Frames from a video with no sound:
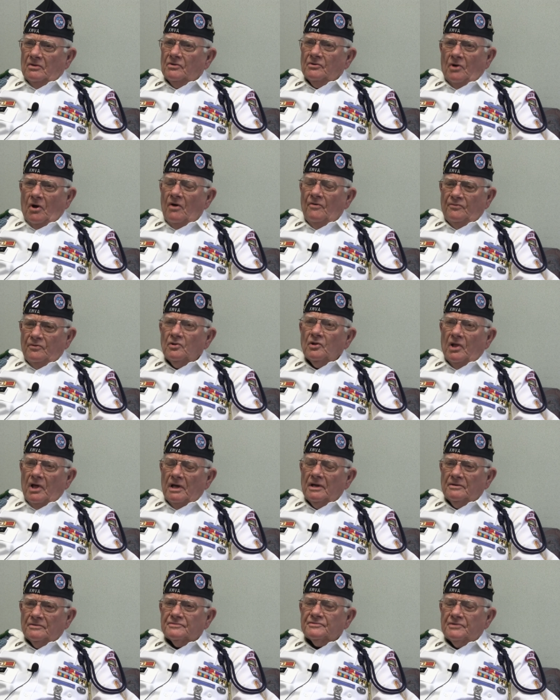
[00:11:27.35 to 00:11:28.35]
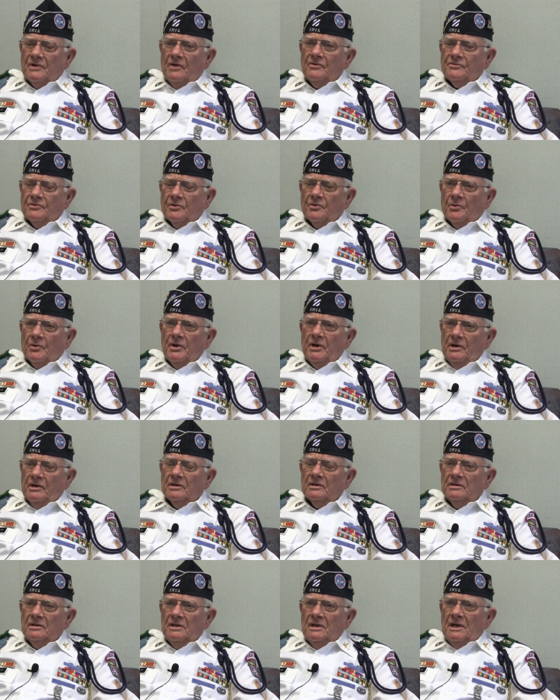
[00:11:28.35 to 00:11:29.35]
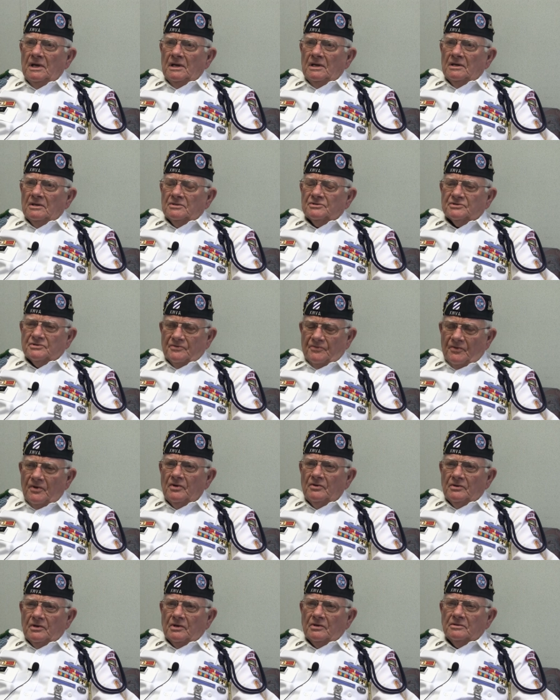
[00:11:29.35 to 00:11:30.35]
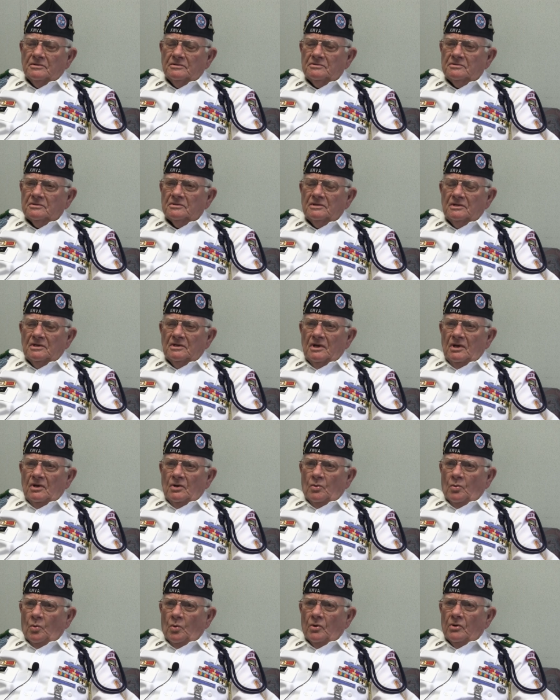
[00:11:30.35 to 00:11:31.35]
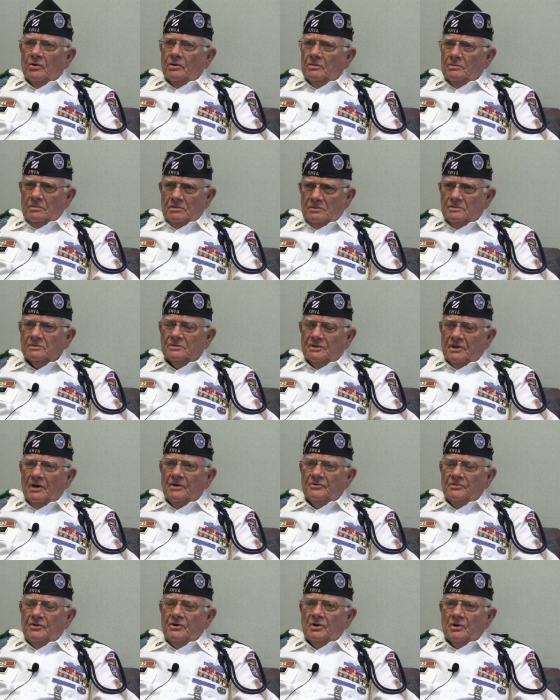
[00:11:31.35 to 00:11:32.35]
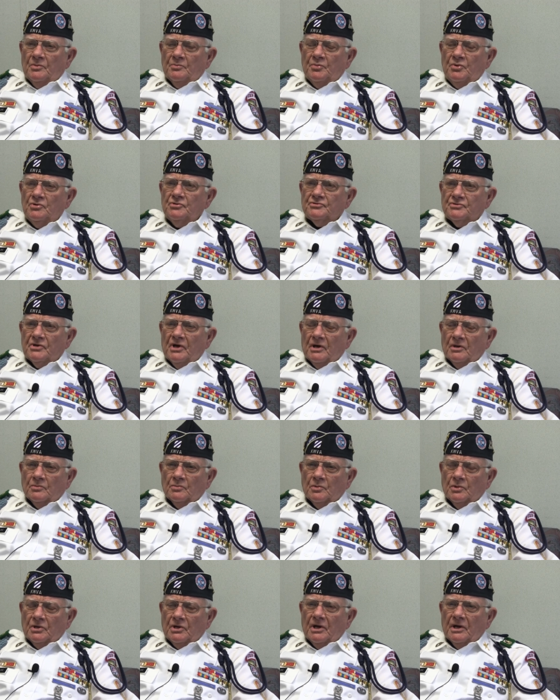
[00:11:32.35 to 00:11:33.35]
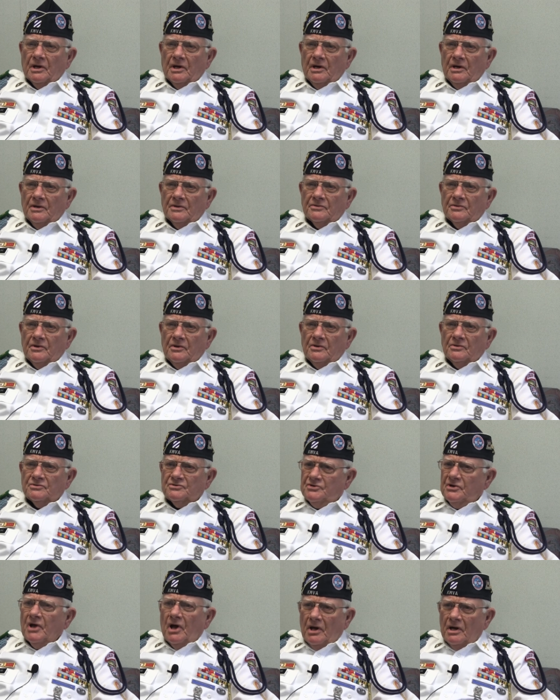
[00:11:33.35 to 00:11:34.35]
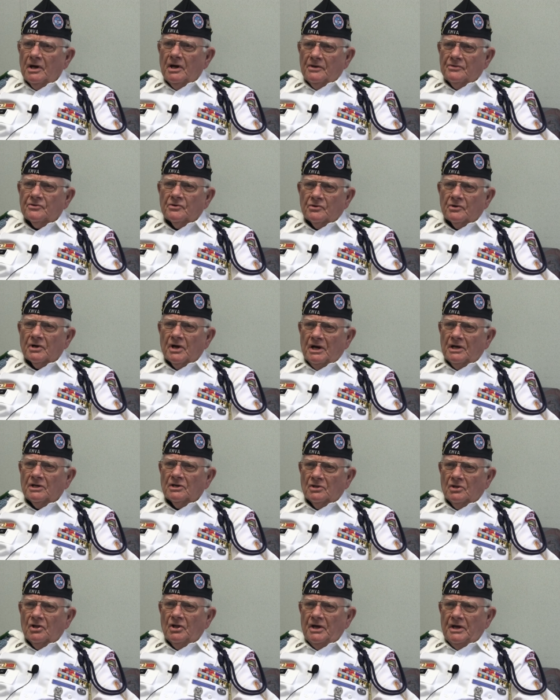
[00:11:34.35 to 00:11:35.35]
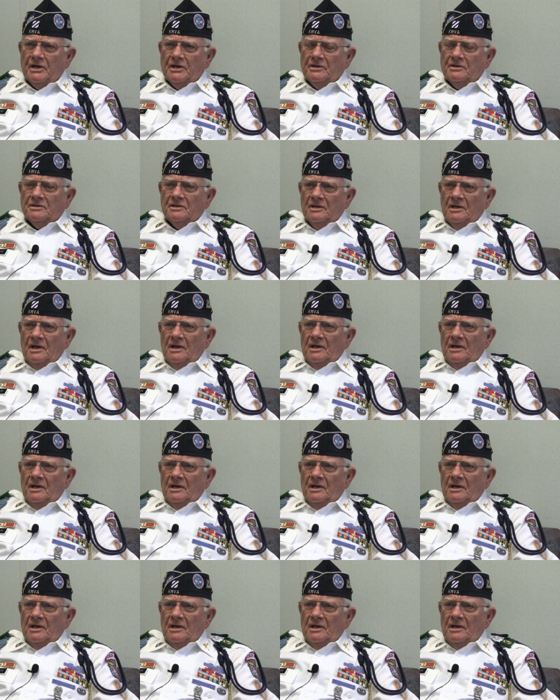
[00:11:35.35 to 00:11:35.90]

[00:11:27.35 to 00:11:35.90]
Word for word: an awful lot of South Korea civilians were down there at Busan when I got yeah. there. See, I got there kind of late.